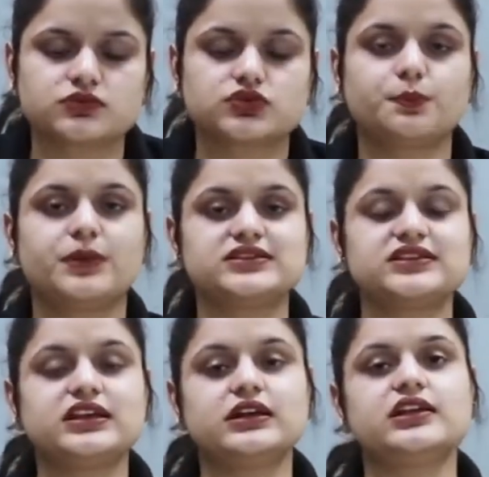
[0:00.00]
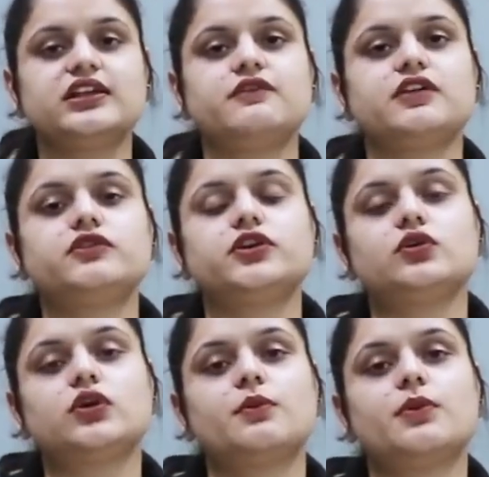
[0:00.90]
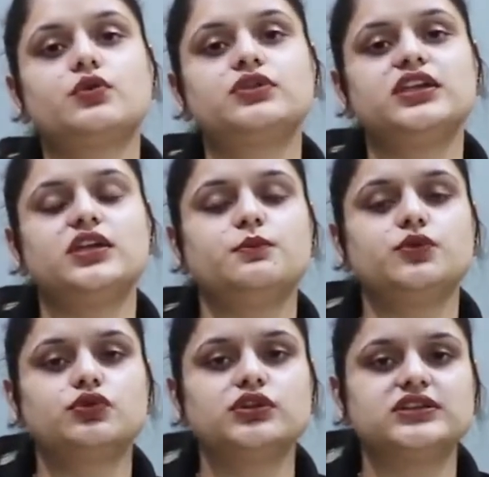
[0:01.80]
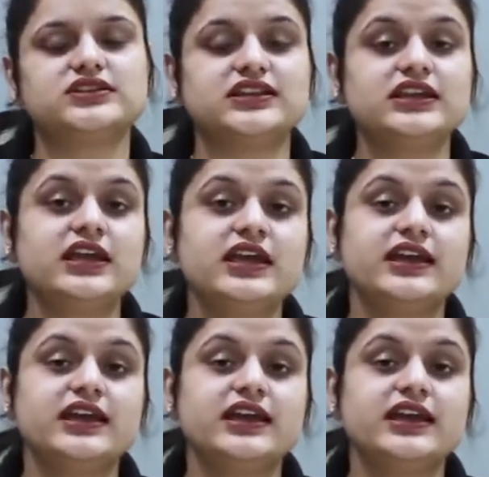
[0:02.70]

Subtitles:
So basically when we talk about the immunity,